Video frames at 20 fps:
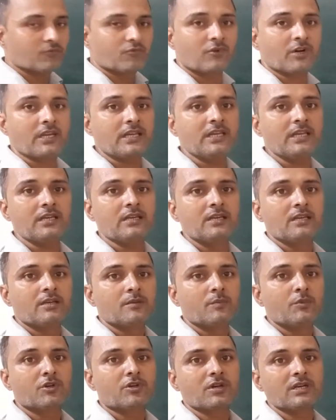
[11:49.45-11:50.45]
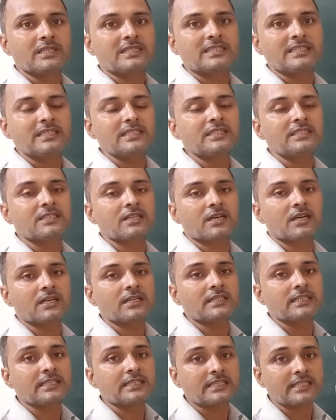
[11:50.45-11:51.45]
Why? Because genes are
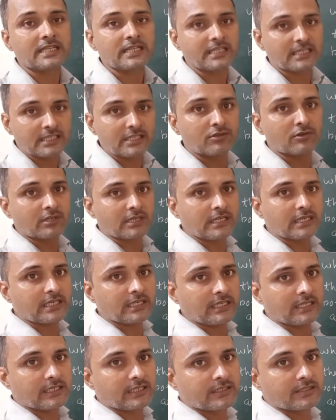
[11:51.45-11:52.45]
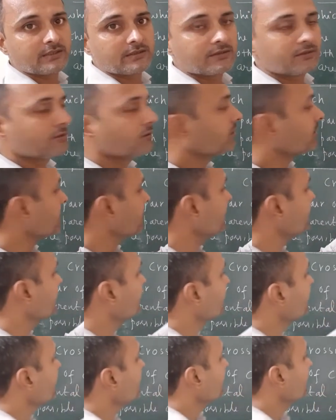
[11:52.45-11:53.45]
distantly located.
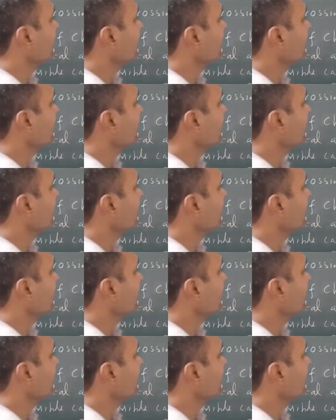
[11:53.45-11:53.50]
Okay.